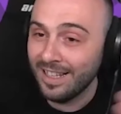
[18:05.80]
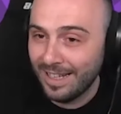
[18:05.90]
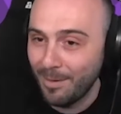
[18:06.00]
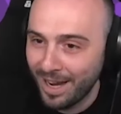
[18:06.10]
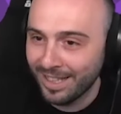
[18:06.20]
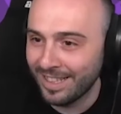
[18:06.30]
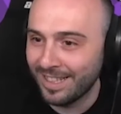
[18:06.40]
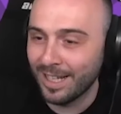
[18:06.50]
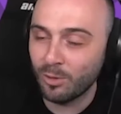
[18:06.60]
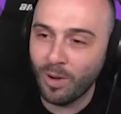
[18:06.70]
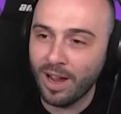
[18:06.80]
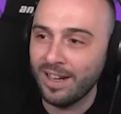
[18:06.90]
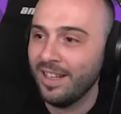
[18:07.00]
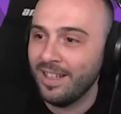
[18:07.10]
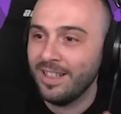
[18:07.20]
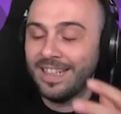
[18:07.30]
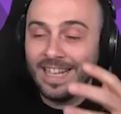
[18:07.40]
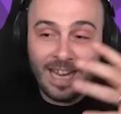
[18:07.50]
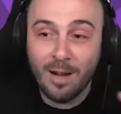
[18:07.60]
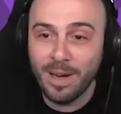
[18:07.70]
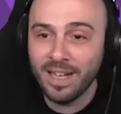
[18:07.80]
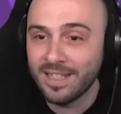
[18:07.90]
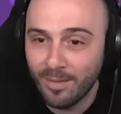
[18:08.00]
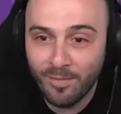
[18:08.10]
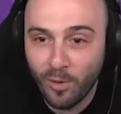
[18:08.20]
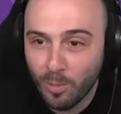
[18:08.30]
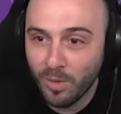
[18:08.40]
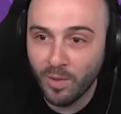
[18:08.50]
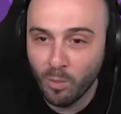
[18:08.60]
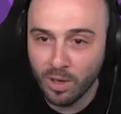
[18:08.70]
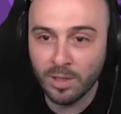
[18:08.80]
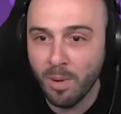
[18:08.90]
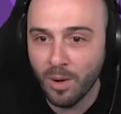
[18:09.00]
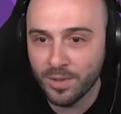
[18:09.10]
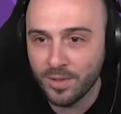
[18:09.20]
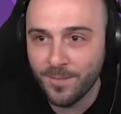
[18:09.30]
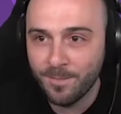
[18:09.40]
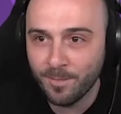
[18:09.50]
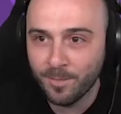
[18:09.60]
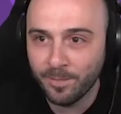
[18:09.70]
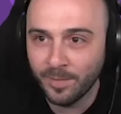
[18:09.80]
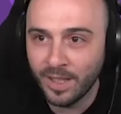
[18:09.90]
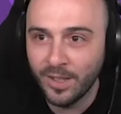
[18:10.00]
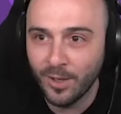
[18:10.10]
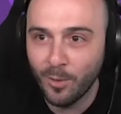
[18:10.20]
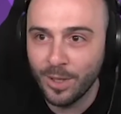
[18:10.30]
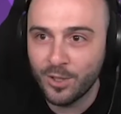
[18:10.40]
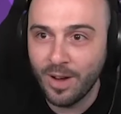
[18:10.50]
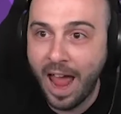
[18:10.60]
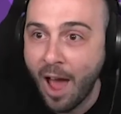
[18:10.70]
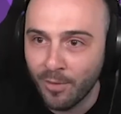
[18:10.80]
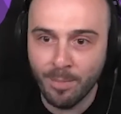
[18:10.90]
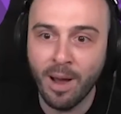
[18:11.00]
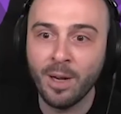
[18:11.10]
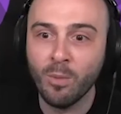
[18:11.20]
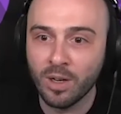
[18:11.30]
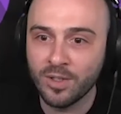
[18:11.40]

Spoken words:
let me add the third one. They can make some form of a world boss, which everybody works